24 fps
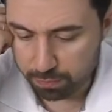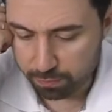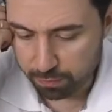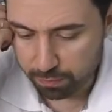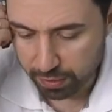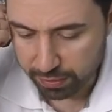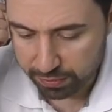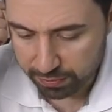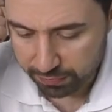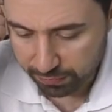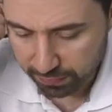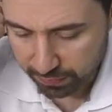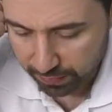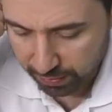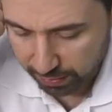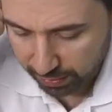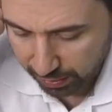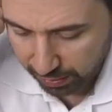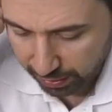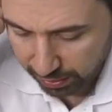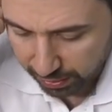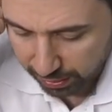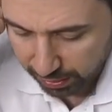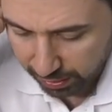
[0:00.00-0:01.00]

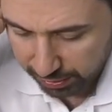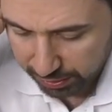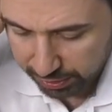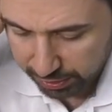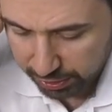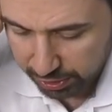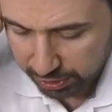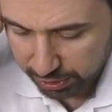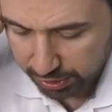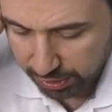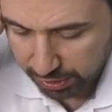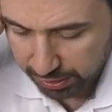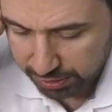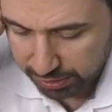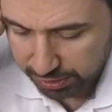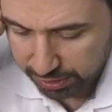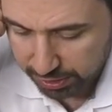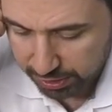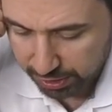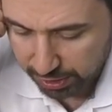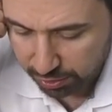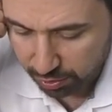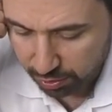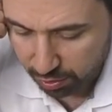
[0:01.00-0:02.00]
I
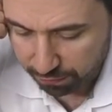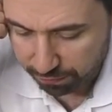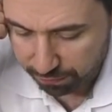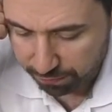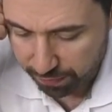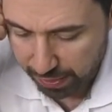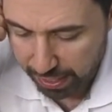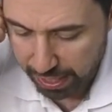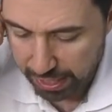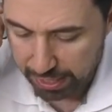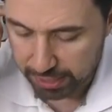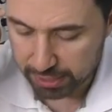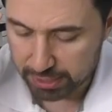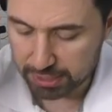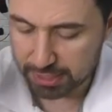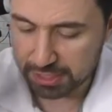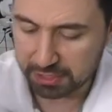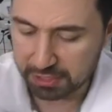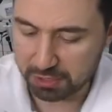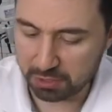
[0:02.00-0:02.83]
see your face.